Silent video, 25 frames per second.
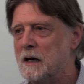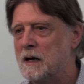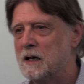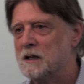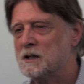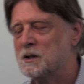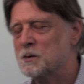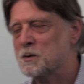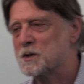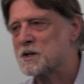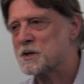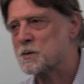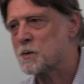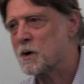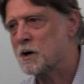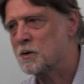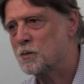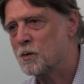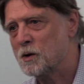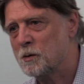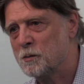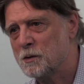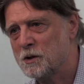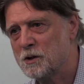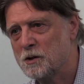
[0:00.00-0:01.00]
And there was
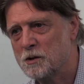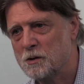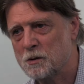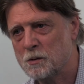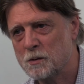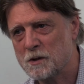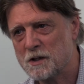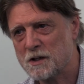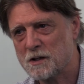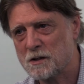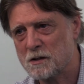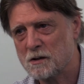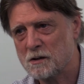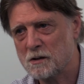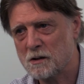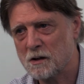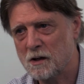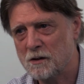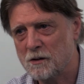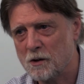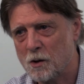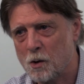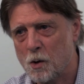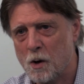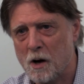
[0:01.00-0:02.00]
one woman who was
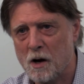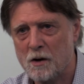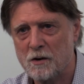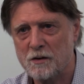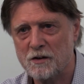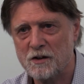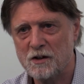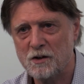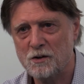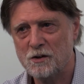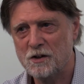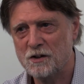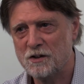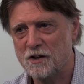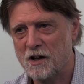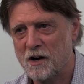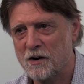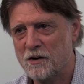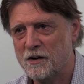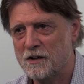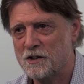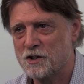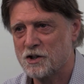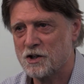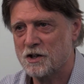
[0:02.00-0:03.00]
in the choir at the
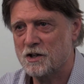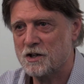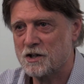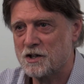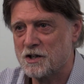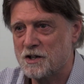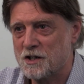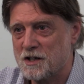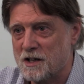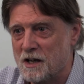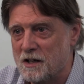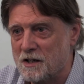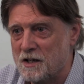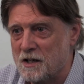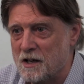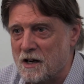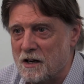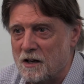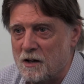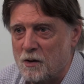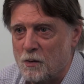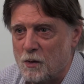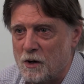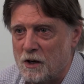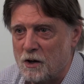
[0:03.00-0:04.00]
Unitarian Church and said,
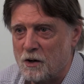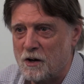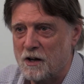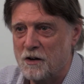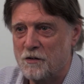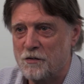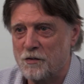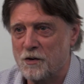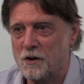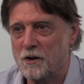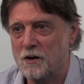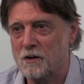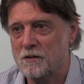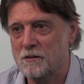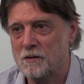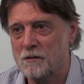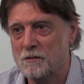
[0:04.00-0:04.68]
Sangeet, we're looking for a